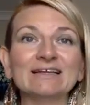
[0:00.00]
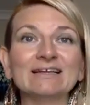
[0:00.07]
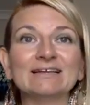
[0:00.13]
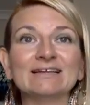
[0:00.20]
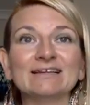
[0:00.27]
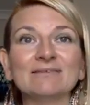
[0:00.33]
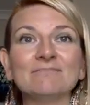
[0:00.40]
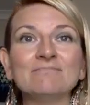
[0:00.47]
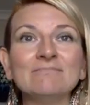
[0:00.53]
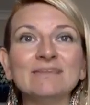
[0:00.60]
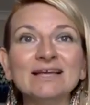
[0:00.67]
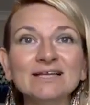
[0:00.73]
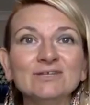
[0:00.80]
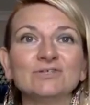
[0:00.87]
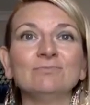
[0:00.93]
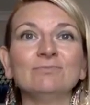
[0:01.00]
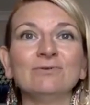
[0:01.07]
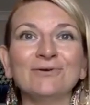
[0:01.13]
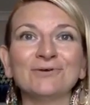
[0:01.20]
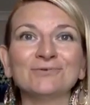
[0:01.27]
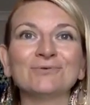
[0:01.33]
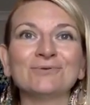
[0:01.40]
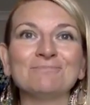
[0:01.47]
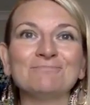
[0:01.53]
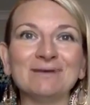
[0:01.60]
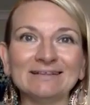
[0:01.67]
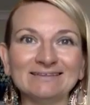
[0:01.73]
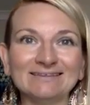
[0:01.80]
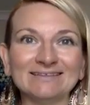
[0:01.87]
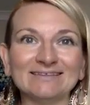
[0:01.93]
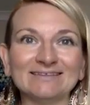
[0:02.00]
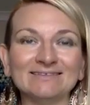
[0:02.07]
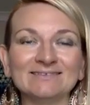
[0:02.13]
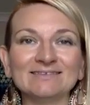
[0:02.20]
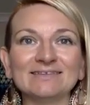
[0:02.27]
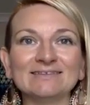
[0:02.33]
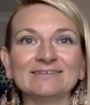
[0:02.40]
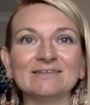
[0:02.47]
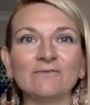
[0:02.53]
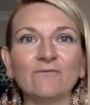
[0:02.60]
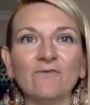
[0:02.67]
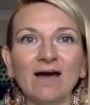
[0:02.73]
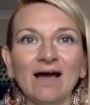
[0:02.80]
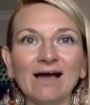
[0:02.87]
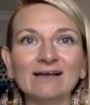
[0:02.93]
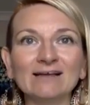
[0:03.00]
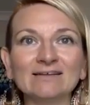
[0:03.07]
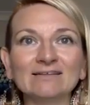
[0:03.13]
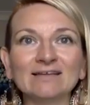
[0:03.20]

the major block to abundance is the fact